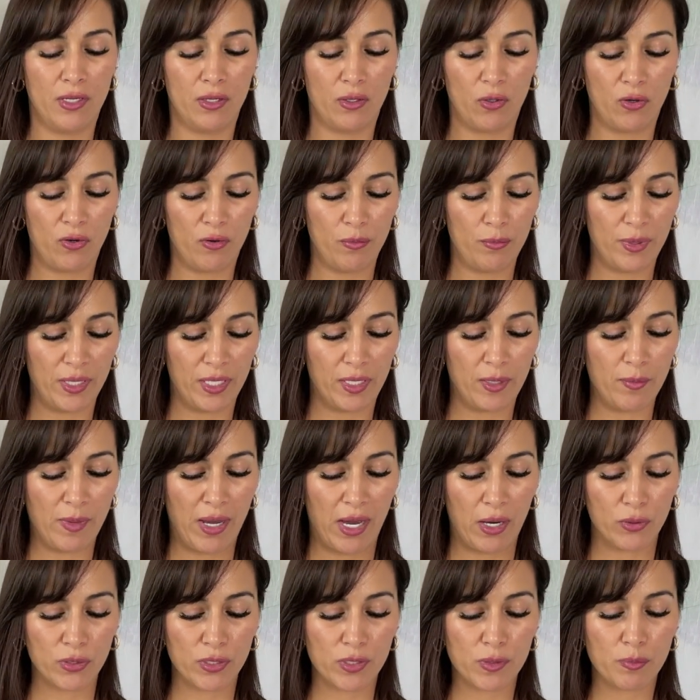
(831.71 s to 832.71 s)
or big
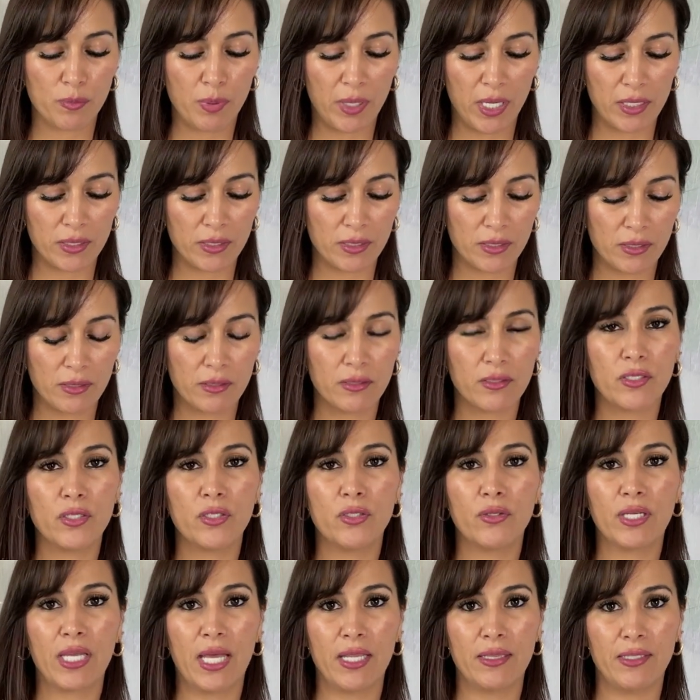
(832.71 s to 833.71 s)
amounts, but
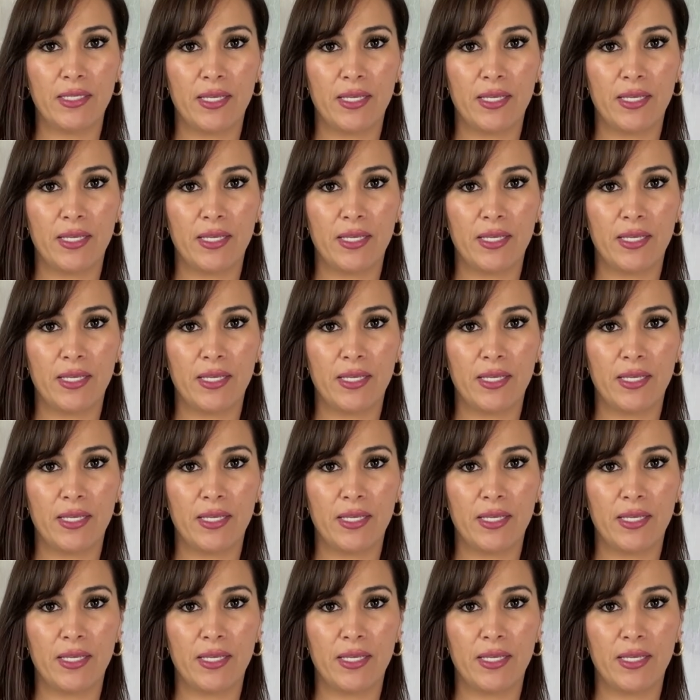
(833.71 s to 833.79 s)
you get